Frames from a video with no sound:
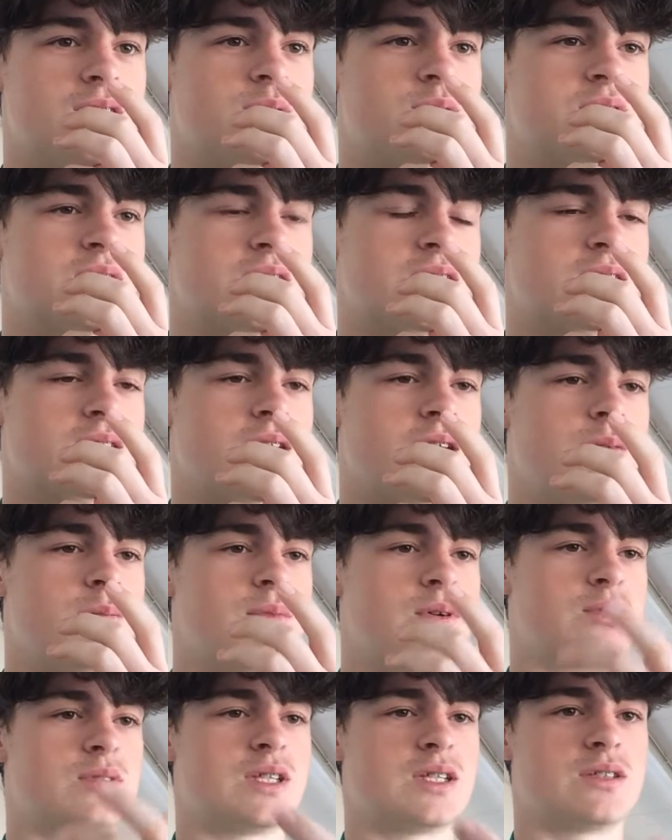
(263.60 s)
was like it
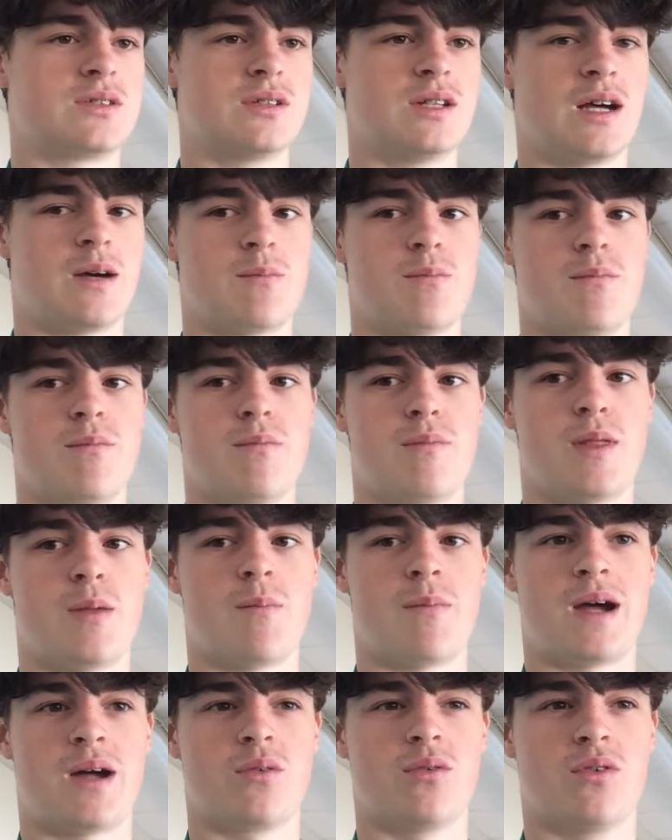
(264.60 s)
would take you that
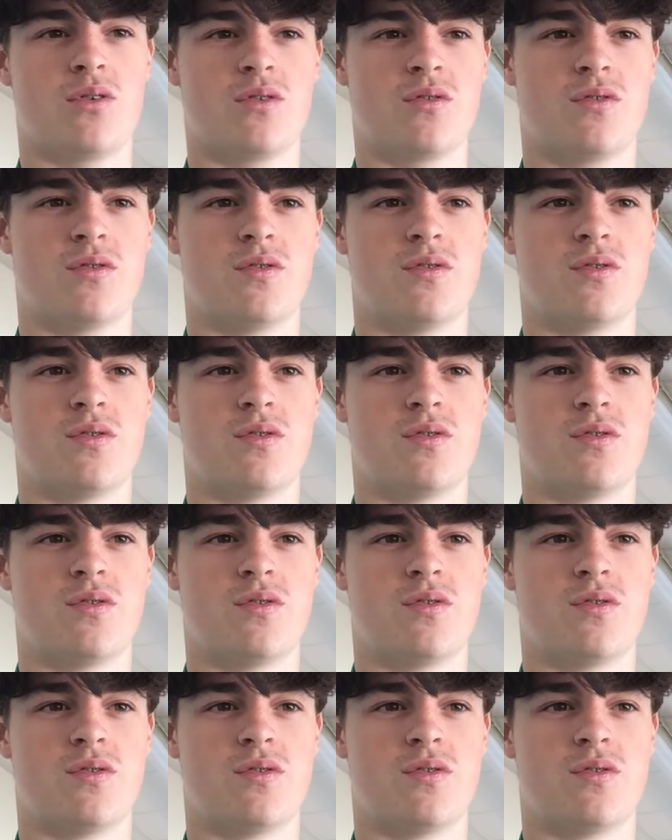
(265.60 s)
amount of